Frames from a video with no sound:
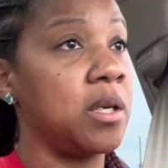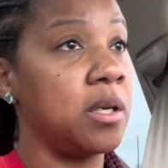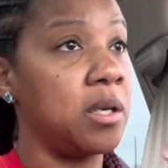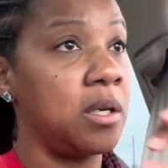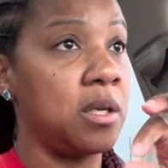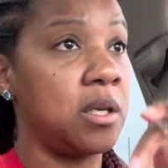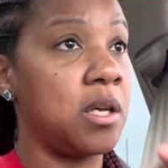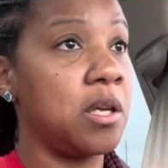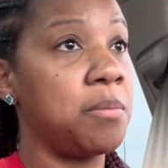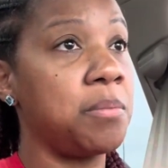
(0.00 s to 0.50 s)

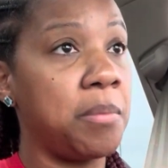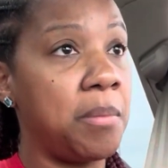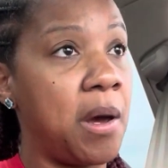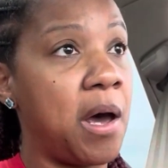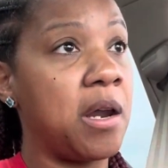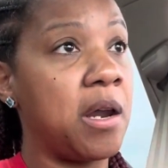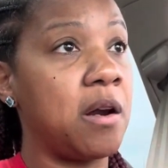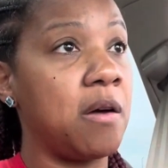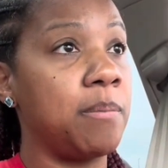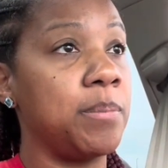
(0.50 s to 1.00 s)
And keep in
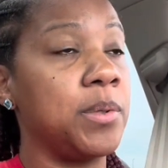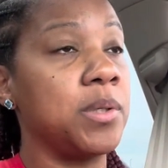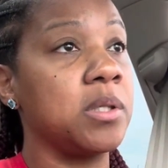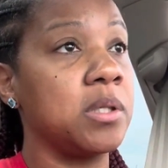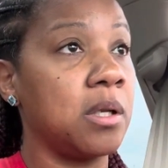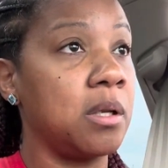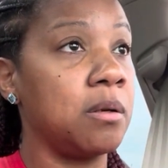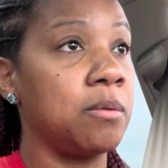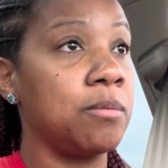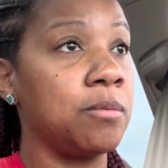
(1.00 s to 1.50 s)
mind, I've been
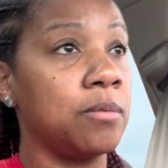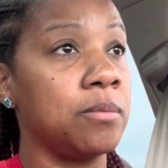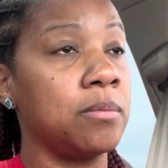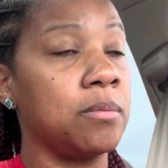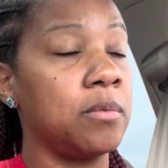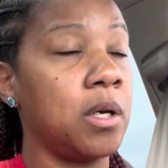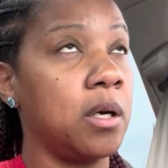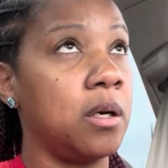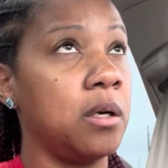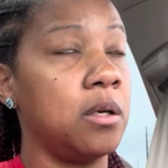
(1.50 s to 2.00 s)
selling
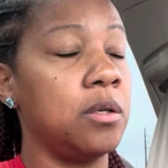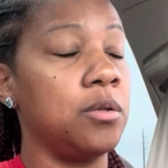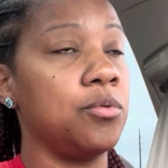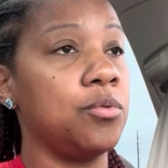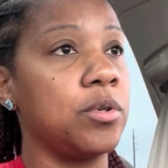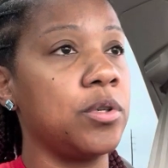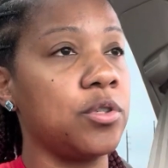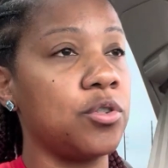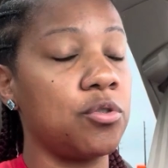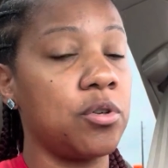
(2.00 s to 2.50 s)

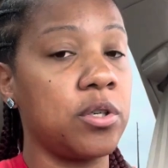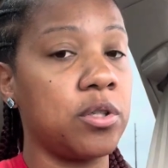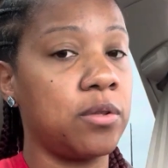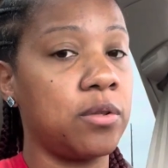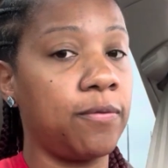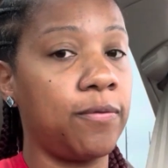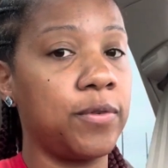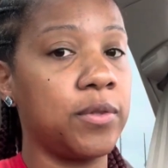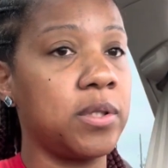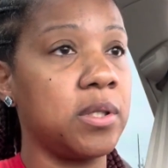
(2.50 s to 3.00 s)
new
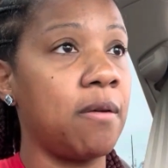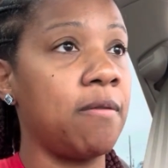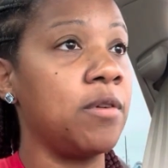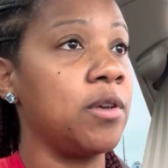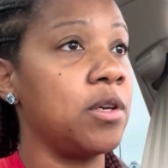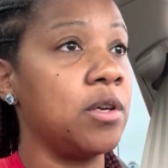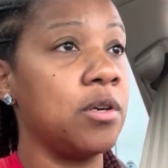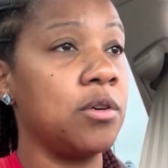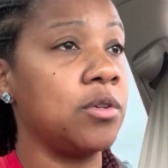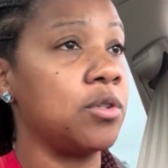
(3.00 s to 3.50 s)
construction for 7
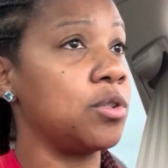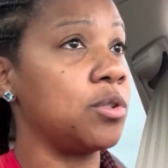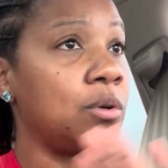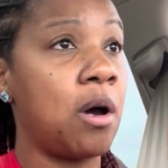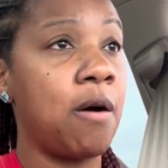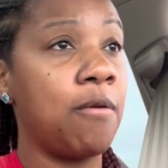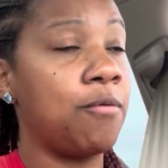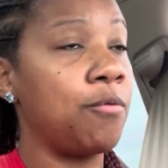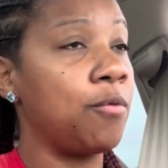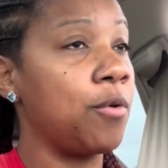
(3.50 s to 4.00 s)
years, so
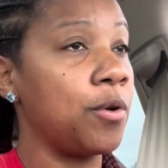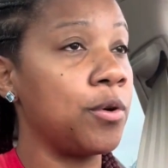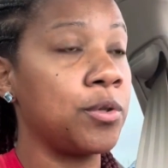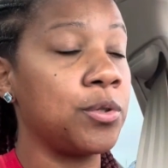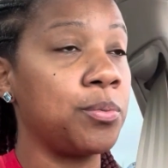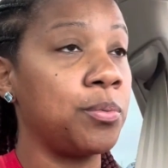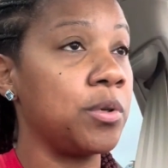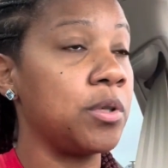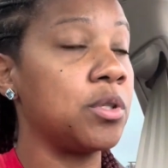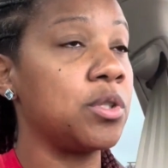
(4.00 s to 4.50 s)
I've
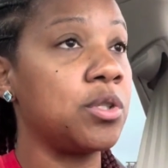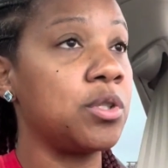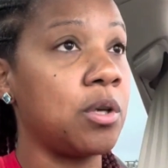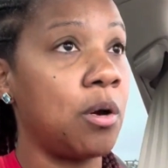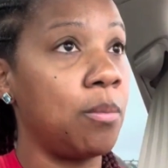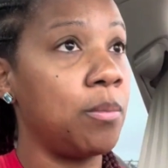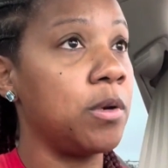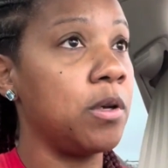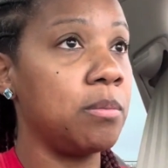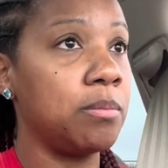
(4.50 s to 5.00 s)
worked with
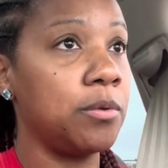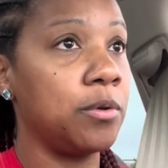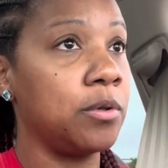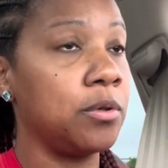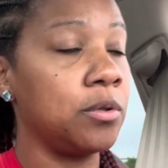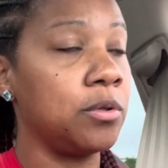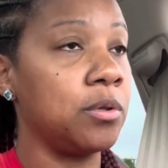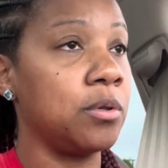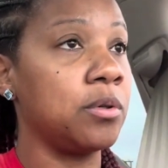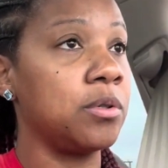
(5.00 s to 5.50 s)
so many
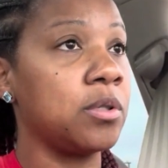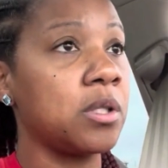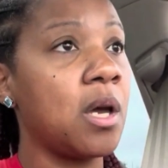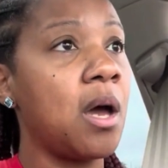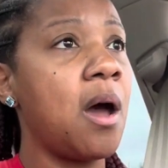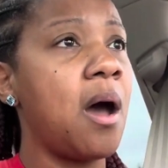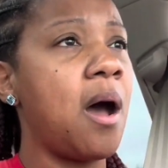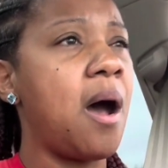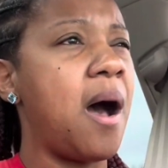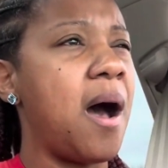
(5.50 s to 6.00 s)
builders.
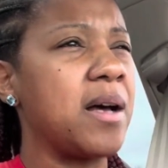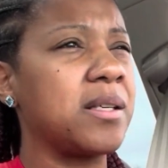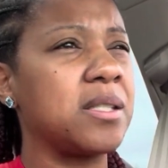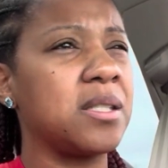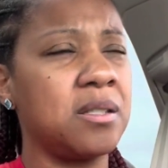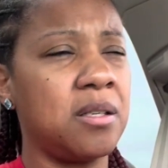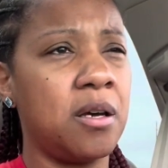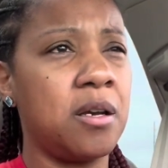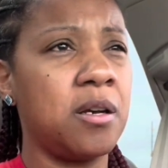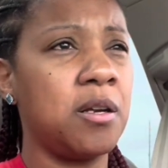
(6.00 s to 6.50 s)
I
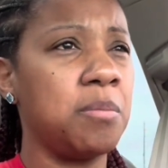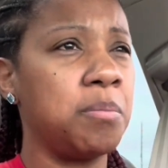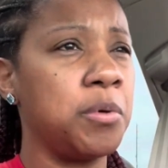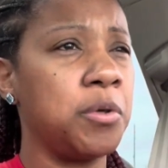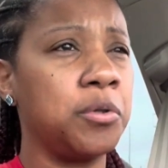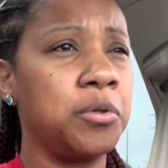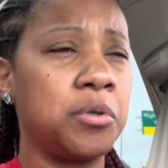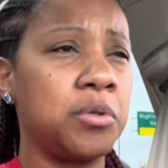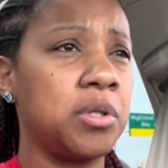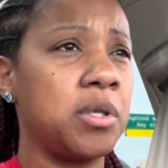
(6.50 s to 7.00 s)
study
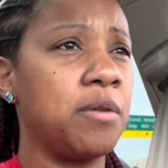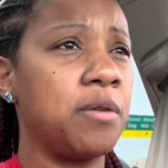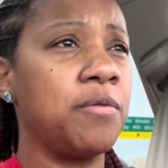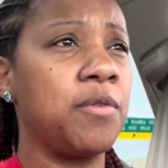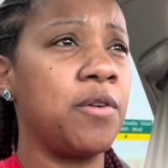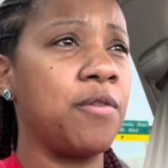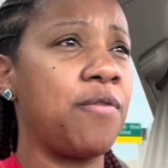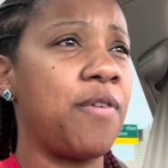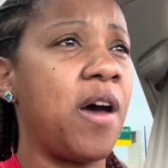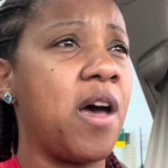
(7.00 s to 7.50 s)
builders.
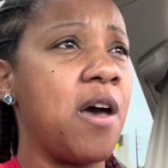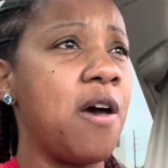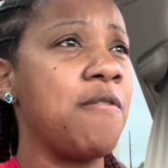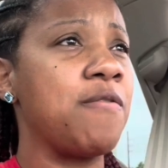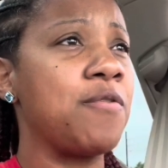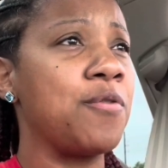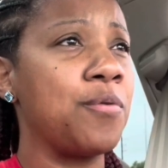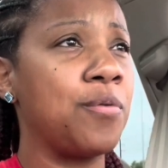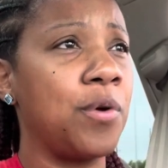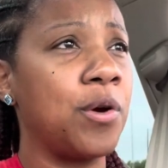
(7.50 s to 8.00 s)
Even if I
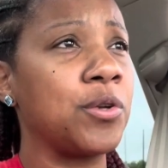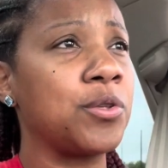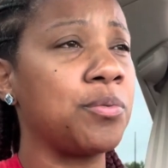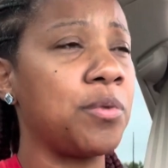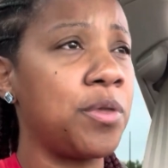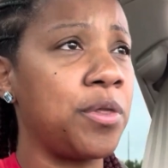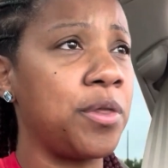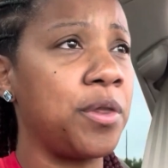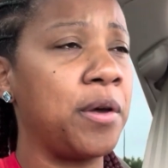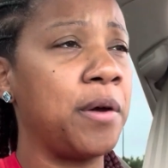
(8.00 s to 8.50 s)
haven't worked
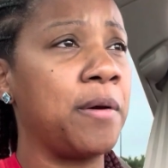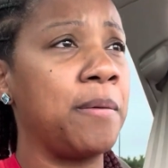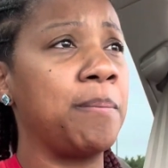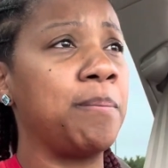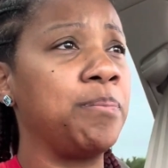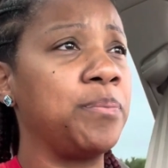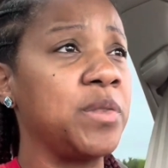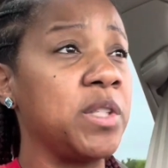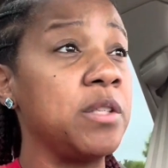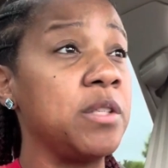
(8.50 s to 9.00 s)
with
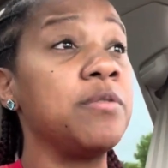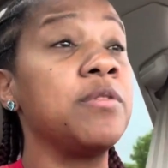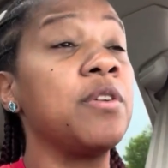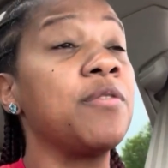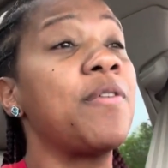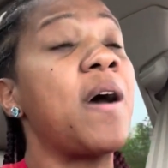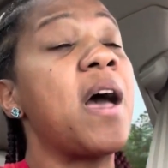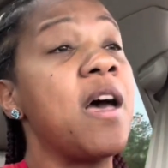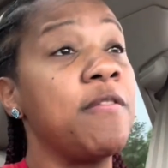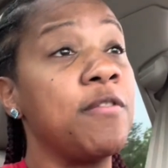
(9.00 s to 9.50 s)
them, even
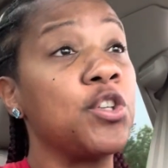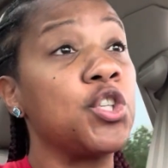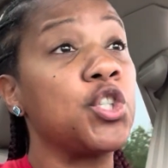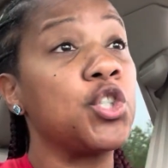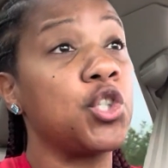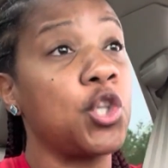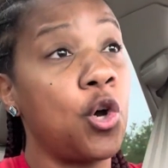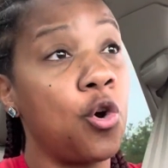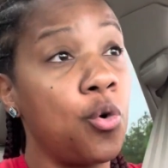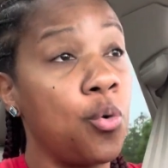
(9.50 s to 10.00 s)
if I haven't
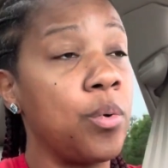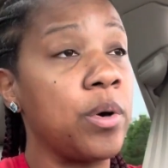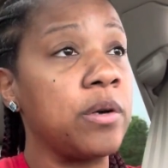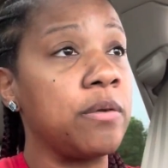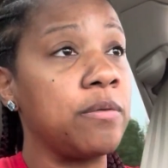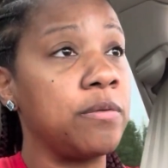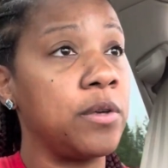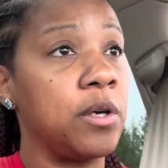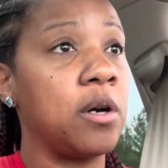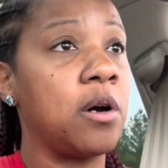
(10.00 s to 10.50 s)
sold one
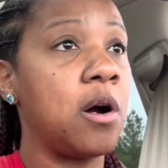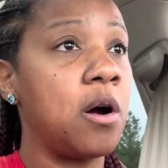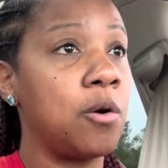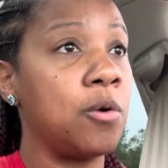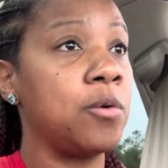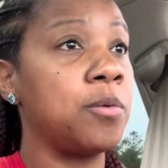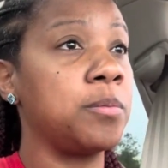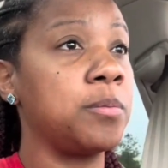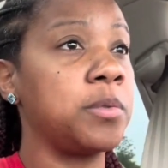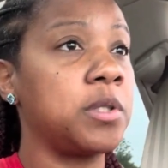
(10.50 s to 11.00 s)
of their
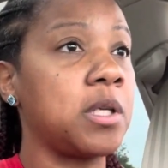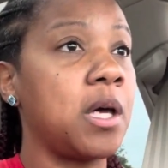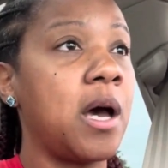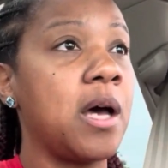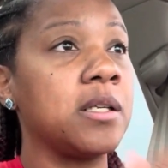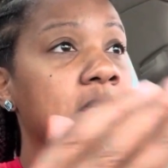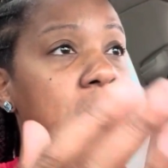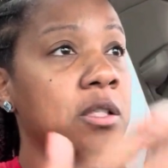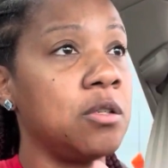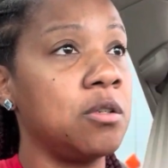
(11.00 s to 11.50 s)
homes,
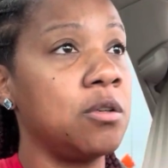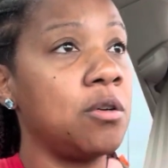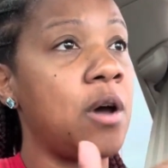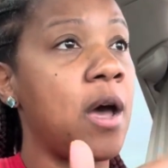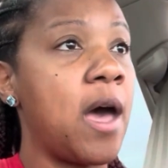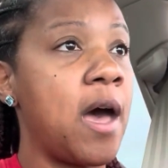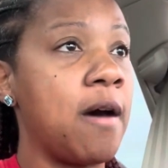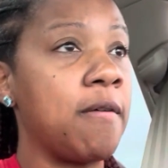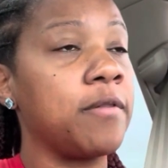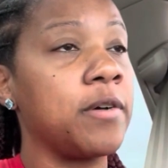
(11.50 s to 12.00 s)
I still
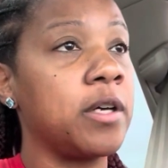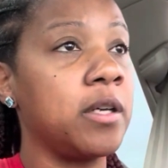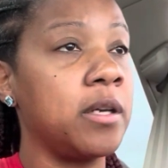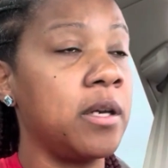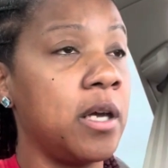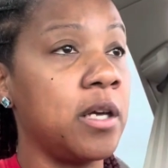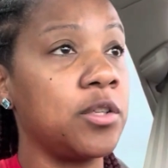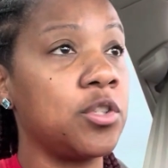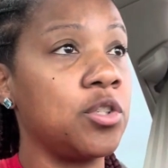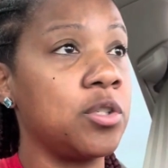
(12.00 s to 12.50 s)
have
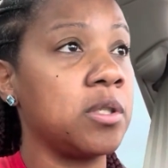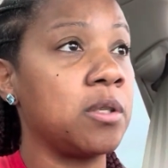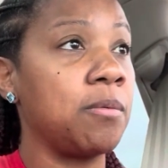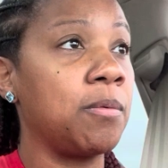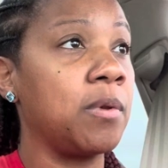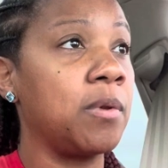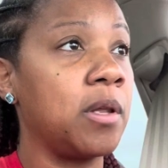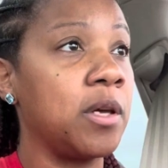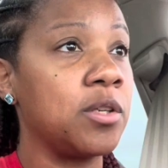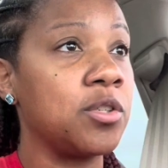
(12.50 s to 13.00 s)
connections
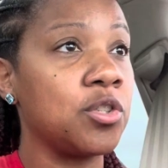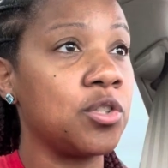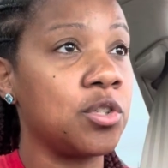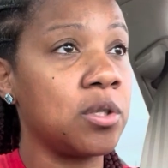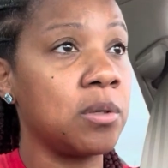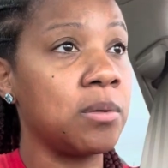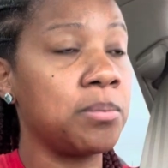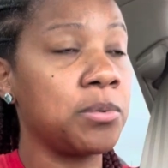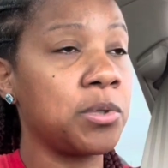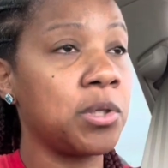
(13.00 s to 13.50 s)
and
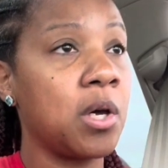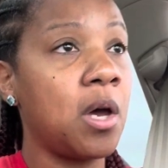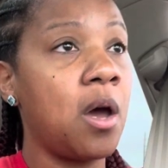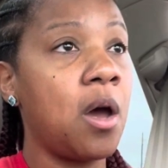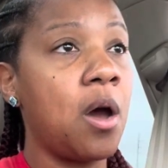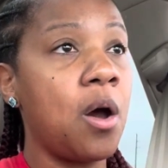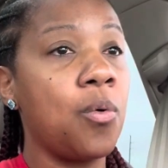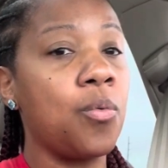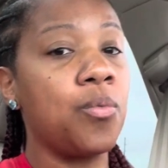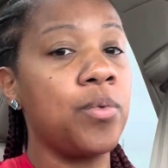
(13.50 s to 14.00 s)
relationships
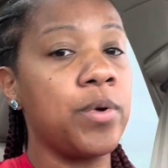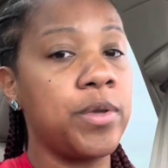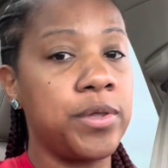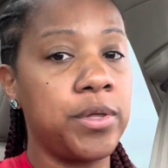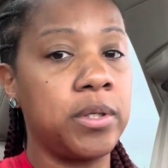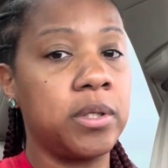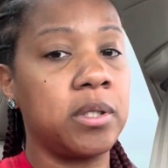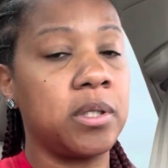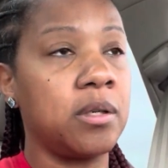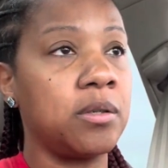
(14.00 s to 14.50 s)
with
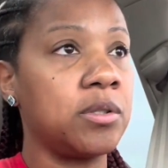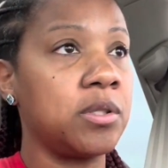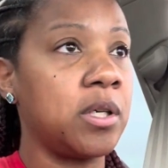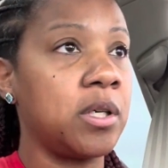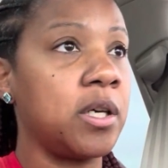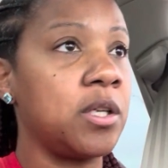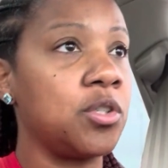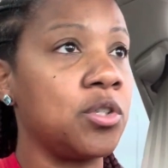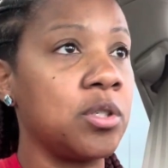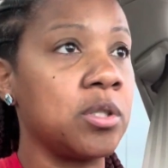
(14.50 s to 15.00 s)
the sales
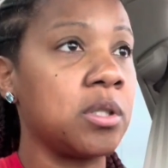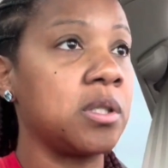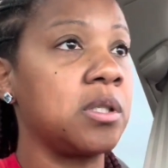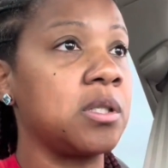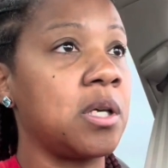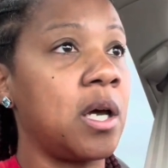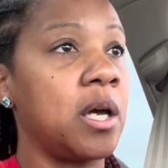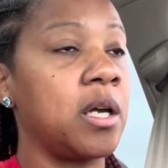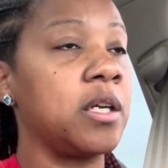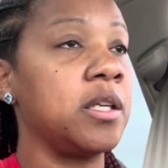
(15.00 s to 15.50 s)
agents
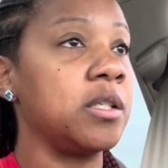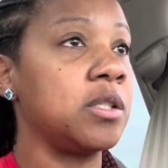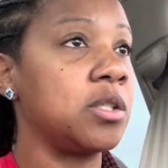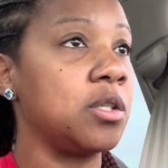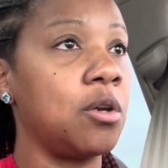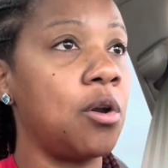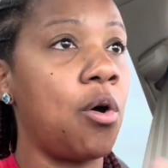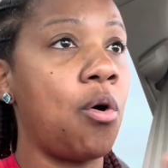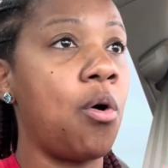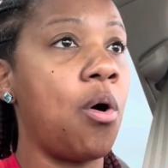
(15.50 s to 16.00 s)
because I get
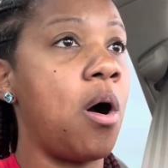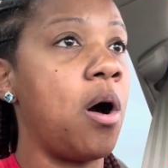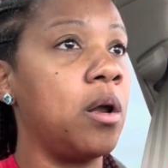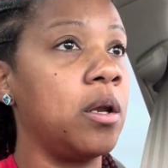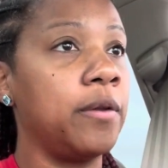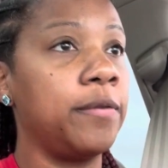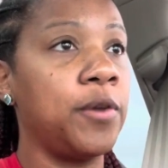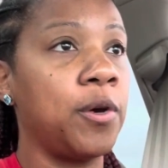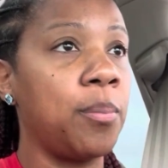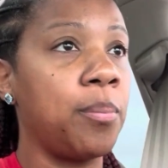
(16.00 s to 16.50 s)
to know
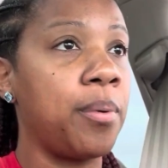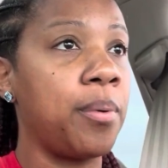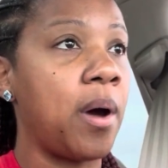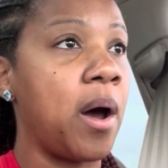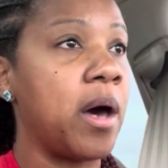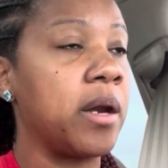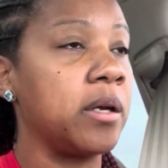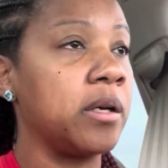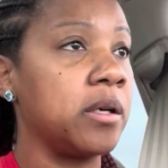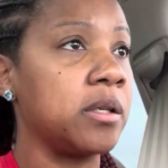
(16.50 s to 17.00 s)
all of their
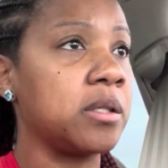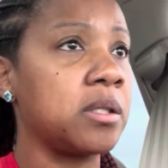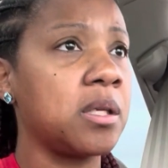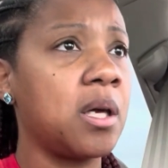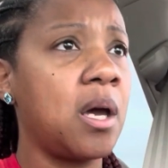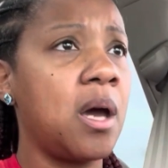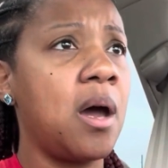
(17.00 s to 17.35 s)
products.